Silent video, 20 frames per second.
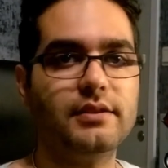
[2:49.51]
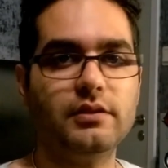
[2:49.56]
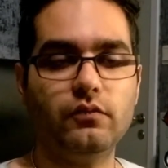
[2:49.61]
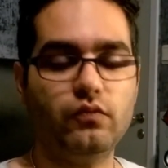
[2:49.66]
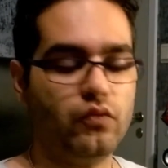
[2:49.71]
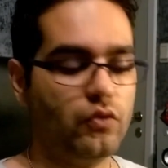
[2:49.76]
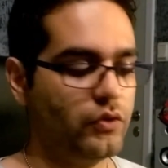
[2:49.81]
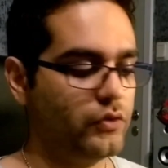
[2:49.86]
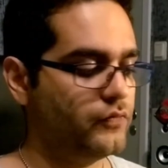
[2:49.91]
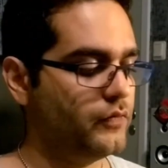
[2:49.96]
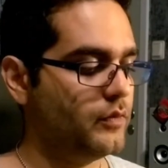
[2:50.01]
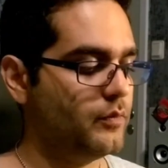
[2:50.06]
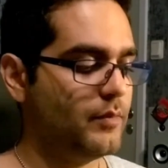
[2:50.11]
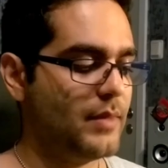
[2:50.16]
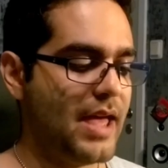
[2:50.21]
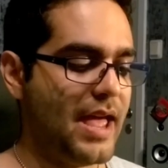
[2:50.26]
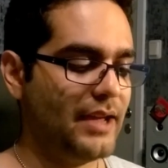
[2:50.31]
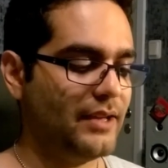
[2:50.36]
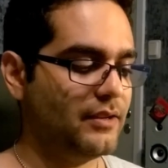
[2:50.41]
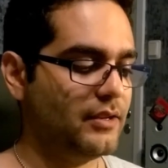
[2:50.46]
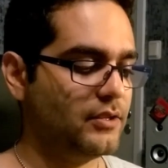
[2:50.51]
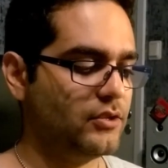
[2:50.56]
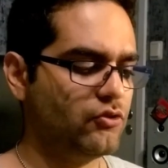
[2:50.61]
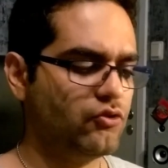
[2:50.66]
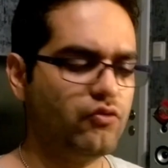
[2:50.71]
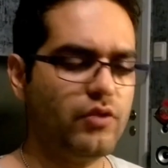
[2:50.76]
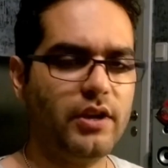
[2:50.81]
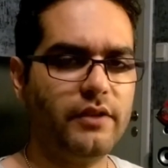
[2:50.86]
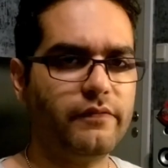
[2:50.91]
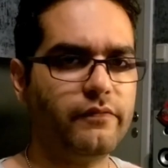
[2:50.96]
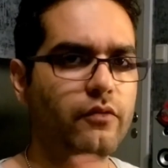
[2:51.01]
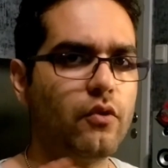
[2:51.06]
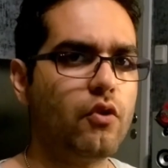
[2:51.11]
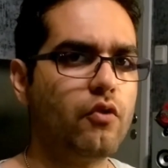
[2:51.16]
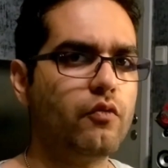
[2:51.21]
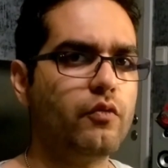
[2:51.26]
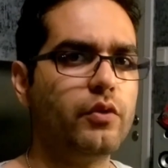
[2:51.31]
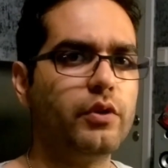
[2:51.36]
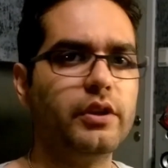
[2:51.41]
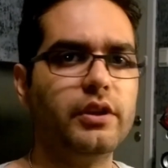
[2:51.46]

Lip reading: It works with magnets straightforward.